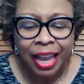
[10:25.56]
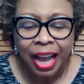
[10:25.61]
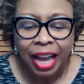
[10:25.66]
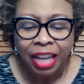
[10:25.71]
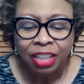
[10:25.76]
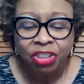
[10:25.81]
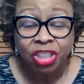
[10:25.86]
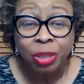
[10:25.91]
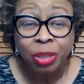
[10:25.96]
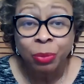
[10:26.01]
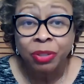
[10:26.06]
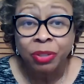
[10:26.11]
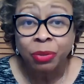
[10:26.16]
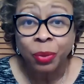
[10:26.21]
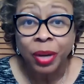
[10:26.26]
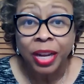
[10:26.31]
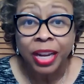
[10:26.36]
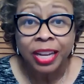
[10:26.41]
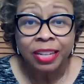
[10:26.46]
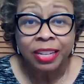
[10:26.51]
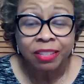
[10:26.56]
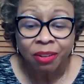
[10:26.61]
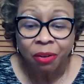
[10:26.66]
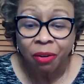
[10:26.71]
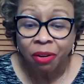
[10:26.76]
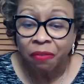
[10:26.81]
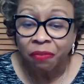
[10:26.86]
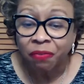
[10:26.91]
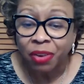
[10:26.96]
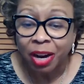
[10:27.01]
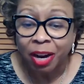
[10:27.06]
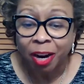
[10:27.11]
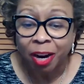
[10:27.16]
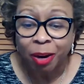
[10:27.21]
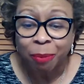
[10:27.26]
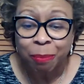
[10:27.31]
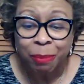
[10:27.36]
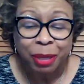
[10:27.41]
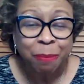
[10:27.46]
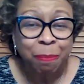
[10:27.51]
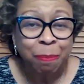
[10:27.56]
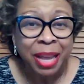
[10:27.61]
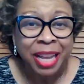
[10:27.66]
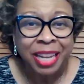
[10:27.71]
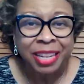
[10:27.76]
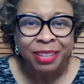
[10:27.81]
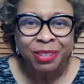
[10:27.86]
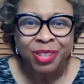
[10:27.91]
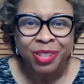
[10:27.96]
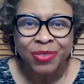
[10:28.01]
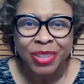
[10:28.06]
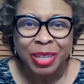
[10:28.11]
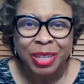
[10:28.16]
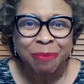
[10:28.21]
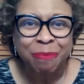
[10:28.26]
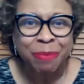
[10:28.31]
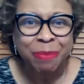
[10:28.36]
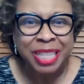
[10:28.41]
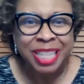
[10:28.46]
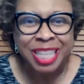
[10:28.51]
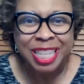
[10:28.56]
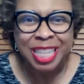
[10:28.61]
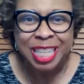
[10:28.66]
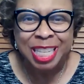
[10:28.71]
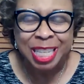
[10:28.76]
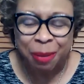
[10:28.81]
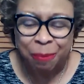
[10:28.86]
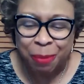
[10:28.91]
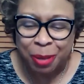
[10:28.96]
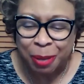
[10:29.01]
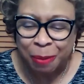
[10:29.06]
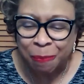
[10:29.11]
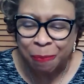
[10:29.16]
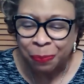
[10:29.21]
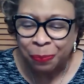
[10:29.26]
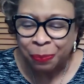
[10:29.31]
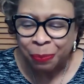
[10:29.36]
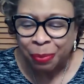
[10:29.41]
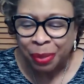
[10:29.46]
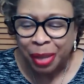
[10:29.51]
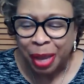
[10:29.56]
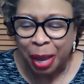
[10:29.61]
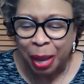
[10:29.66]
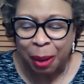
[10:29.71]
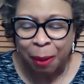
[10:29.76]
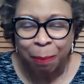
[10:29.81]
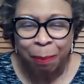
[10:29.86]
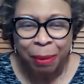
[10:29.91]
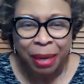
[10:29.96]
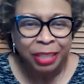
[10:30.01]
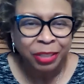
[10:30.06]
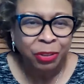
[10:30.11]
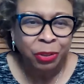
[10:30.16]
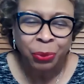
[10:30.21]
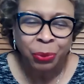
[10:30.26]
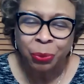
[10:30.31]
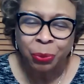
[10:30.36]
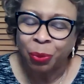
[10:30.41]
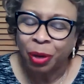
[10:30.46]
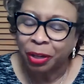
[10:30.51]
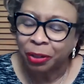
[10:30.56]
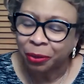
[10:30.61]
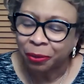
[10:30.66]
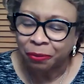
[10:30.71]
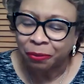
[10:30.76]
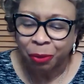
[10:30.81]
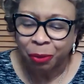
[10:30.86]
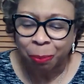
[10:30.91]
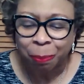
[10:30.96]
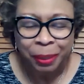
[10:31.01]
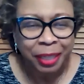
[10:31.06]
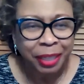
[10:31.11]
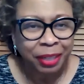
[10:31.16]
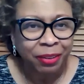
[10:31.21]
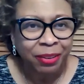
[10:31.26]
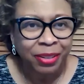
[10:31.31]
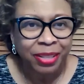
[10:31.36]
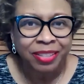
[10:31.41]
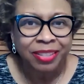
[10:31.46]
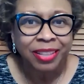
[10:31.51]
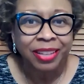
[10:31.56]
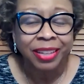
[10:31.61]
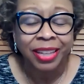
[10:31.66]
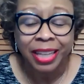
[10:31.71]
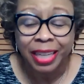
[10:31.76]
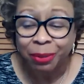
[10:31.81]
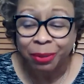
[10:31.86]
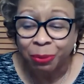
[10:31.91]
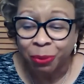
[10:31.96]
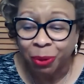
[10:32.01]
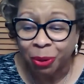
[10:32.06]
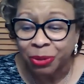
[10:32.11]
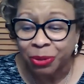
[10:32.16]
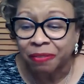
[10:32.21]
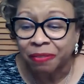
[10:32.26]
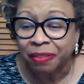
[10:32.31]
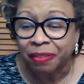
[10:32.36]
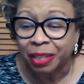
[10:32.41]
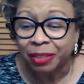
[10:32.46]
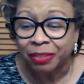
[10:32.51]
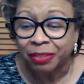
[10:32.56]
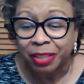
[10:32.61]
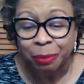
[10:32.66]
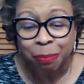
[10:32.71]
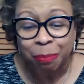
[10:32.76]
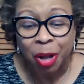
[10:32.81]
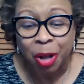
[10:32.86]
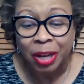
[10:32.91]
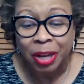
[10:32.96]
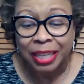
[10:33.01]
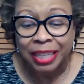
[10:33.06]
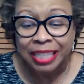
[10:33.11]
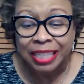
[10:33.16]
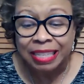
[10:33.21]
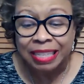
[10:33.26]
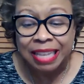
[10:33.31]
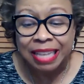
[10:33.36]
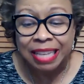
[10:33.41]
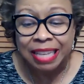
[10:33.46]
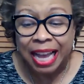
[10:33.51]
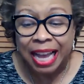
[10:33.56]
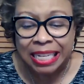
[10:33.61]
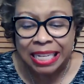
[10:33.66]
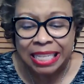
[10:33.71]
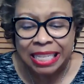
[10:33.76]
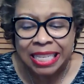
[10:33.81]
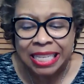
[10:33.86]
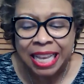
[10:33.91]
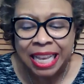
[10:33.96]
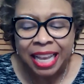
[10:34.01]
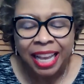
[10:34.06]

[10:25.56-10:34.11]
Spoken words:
She was raised on a farm in Mayersville, Mississippi, by two wonderful parents, the late Roosevelt and Pauline Sias.